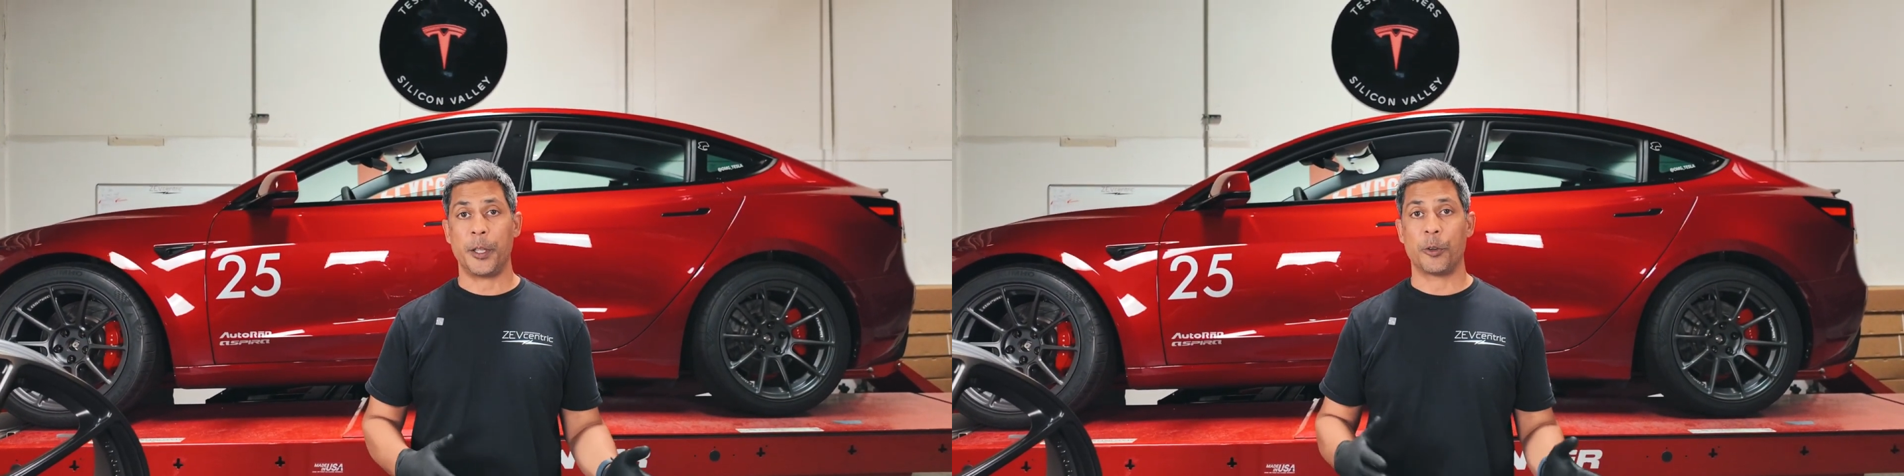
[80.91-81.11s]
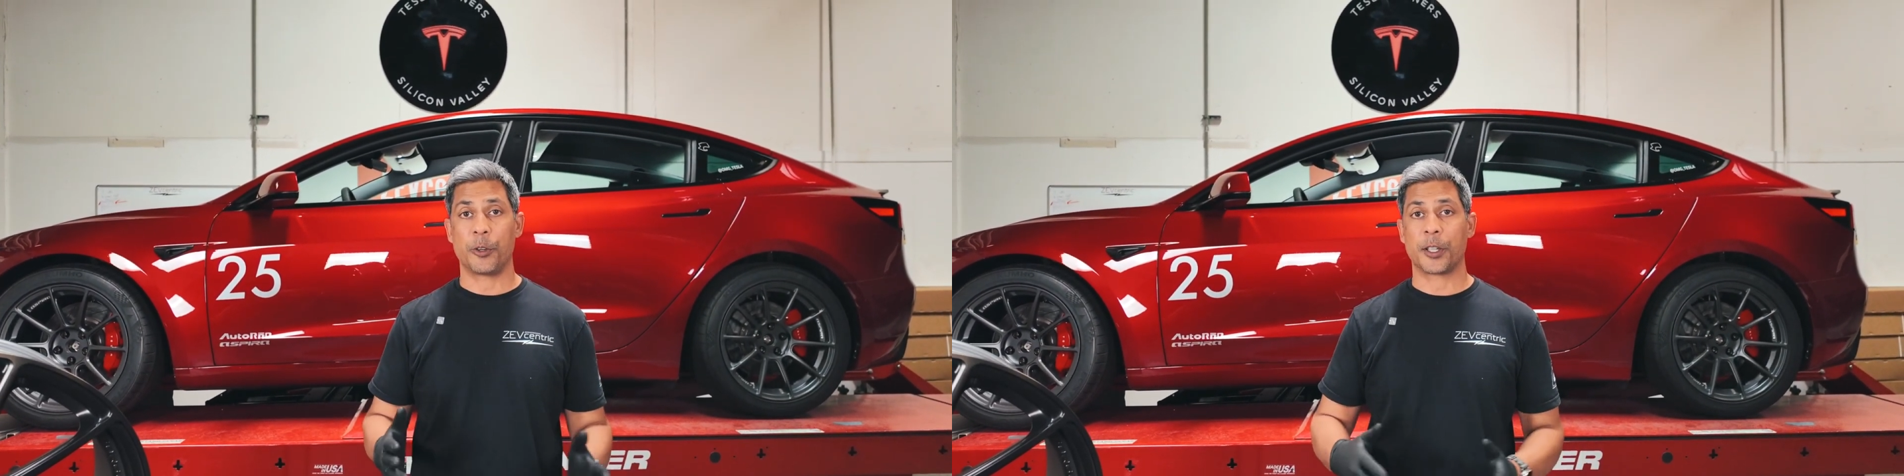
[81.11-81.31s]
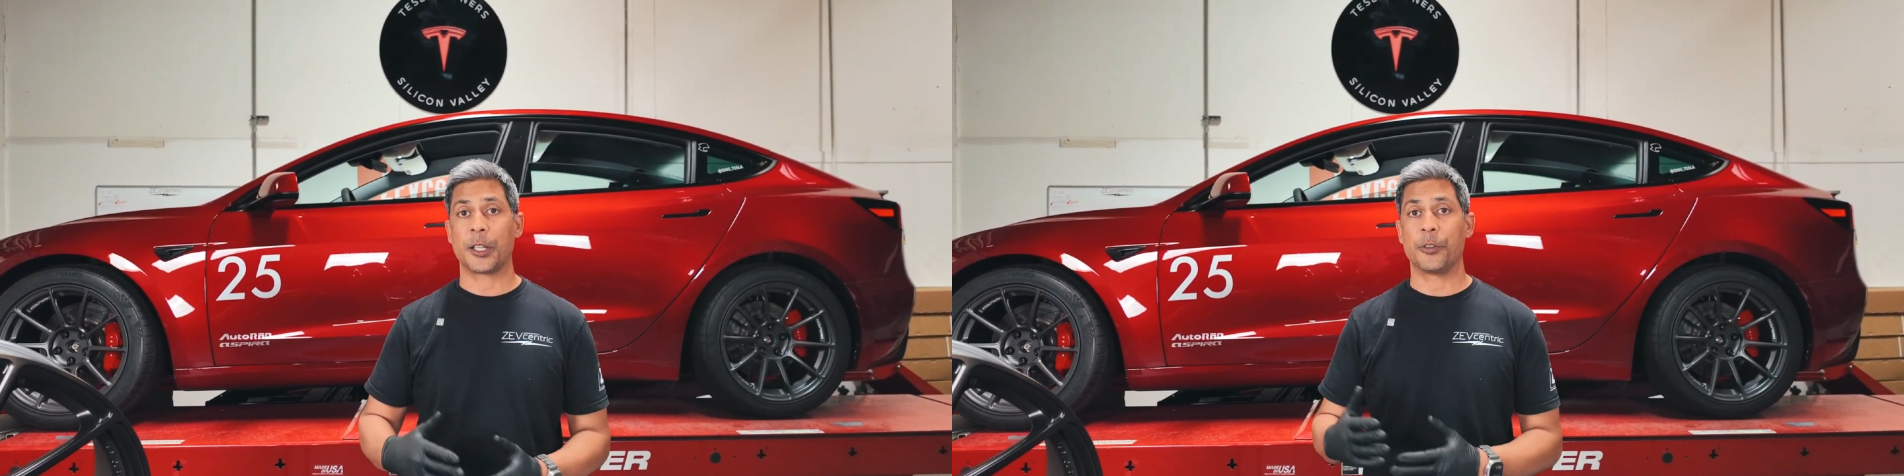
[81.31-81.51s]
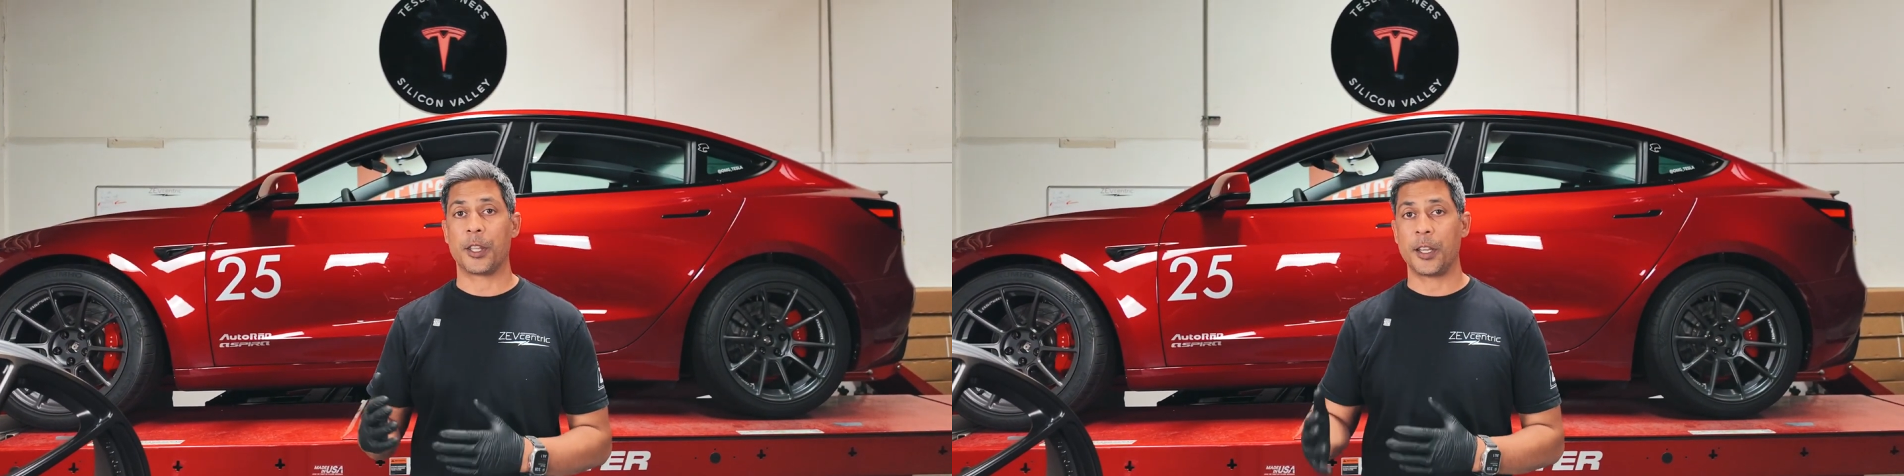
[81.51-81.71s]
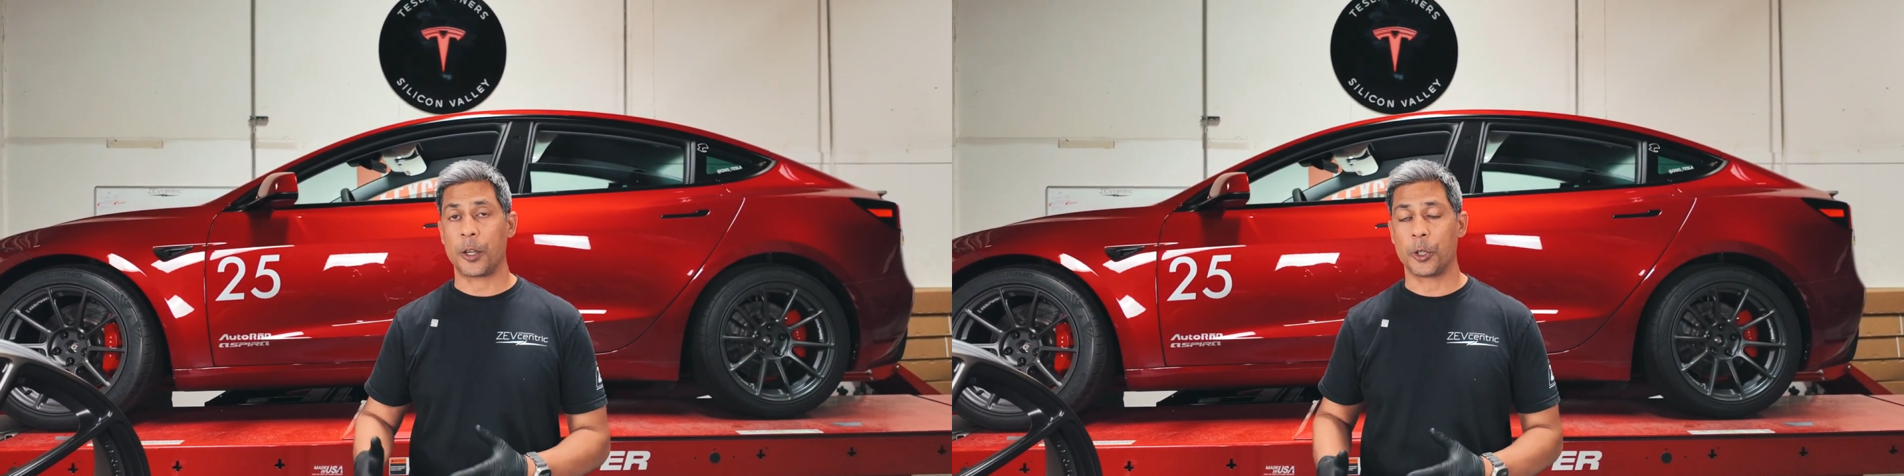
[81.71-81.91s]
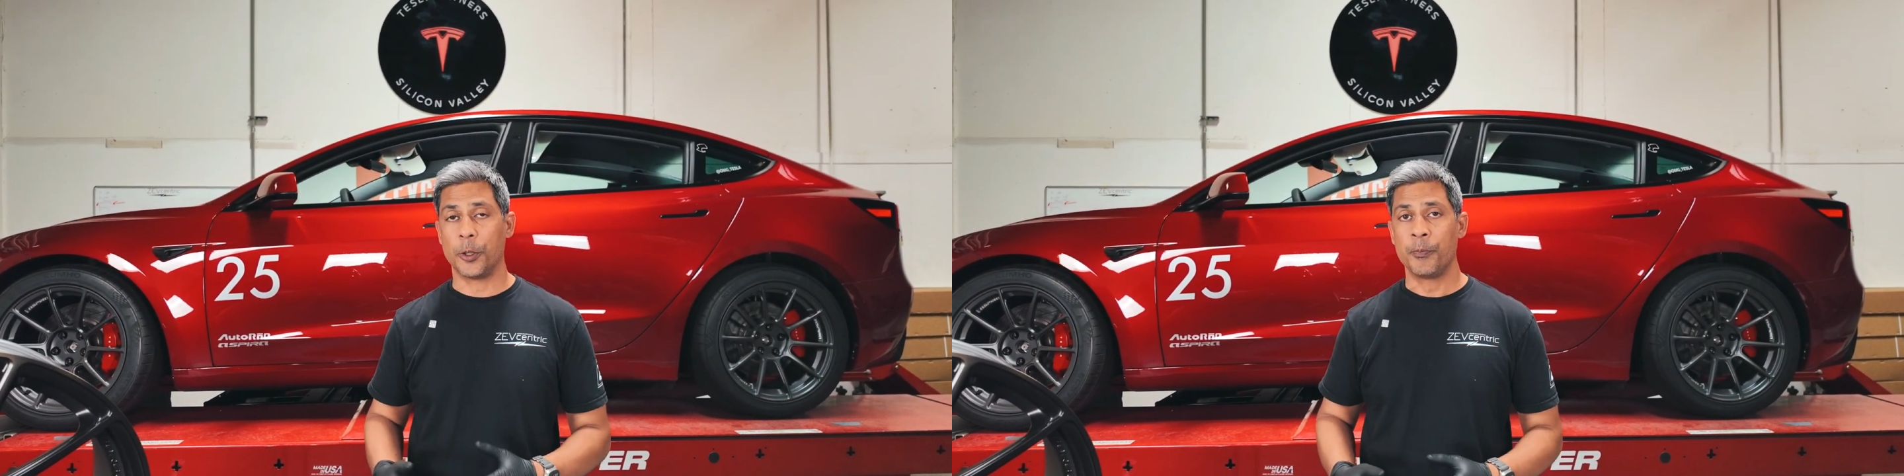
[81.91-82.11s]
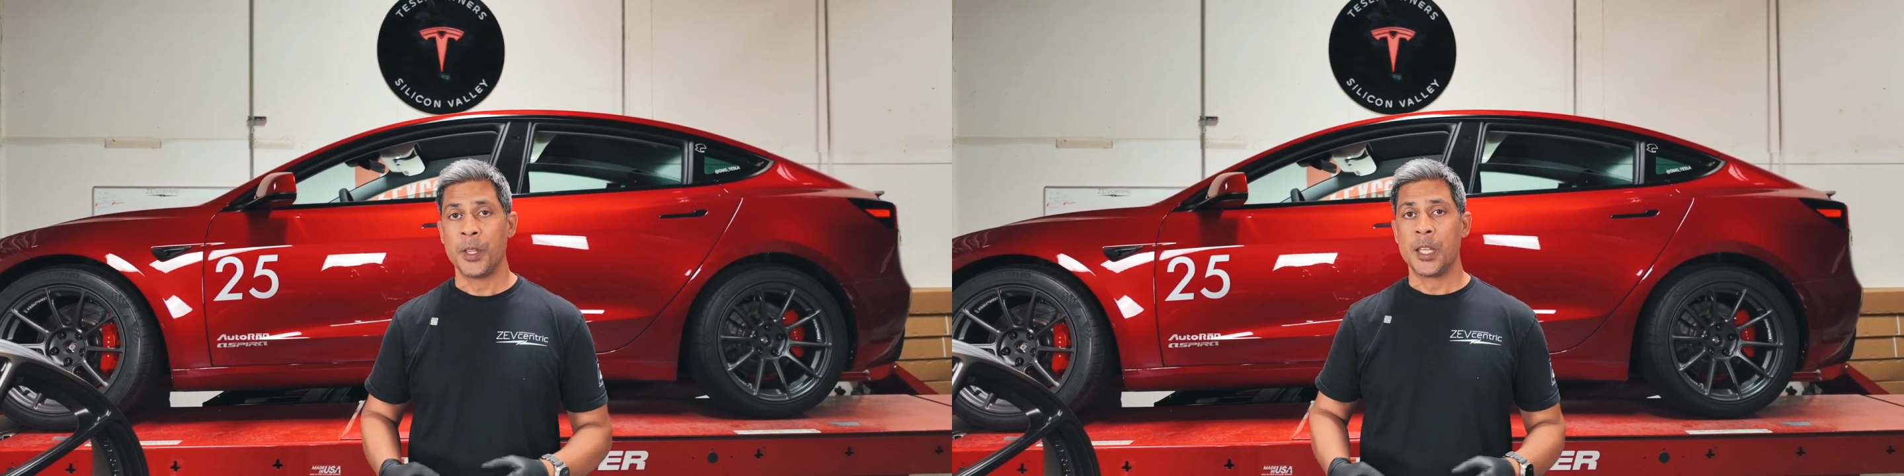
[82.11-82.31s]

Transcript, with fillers: in order to clear the knuckle.